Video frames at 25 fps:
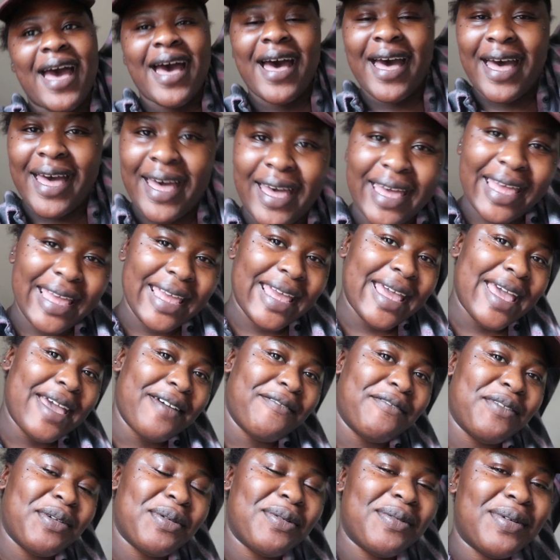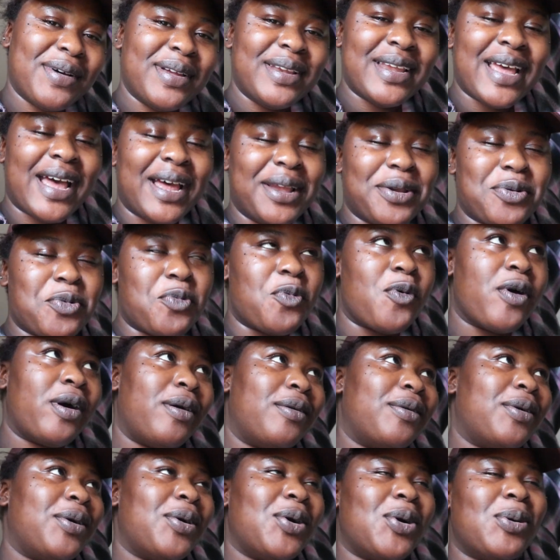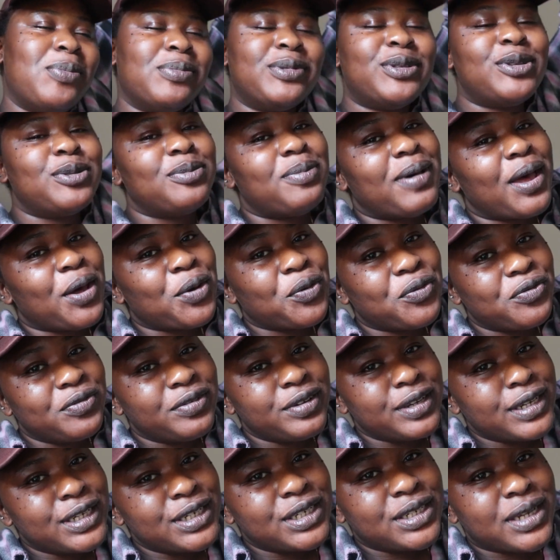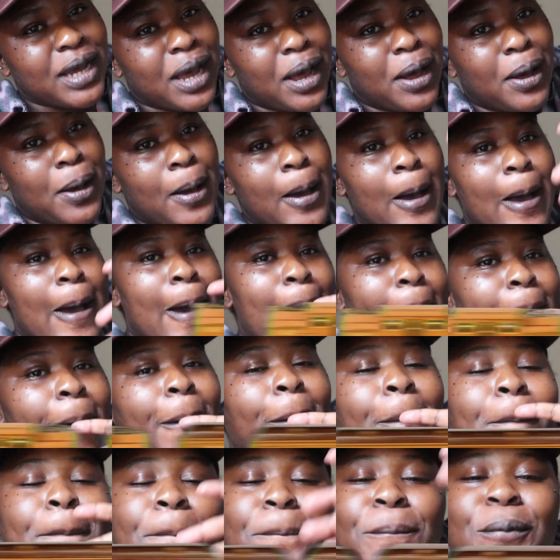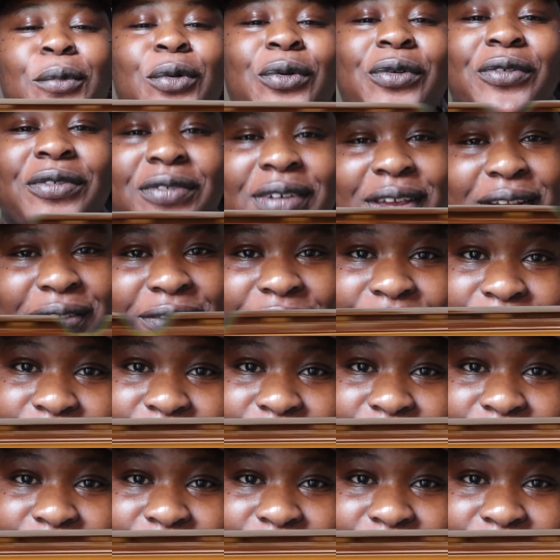Hi everyone, and welcome to my official moving